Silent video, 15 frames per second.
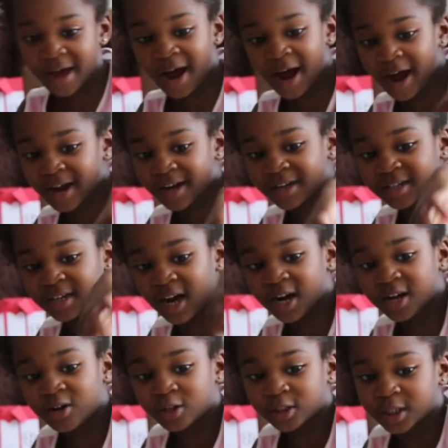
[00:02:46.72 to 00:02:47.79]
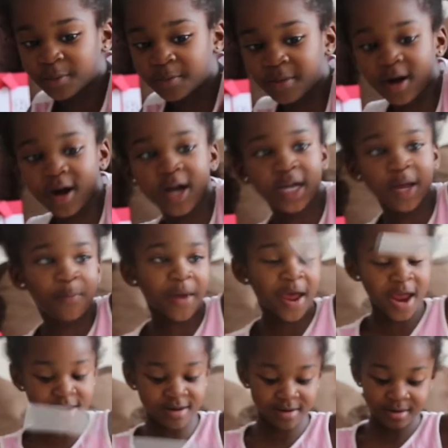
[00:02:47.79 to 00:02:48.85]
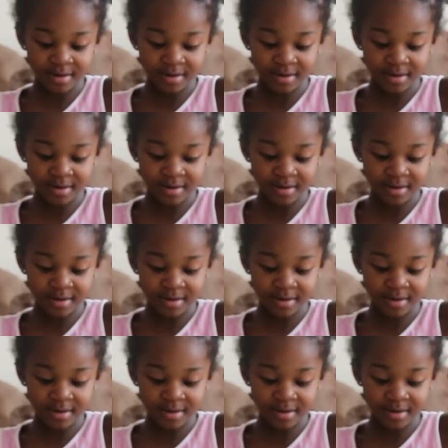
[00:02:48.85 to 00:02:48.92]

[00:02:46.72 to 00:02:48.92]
and another marker pen.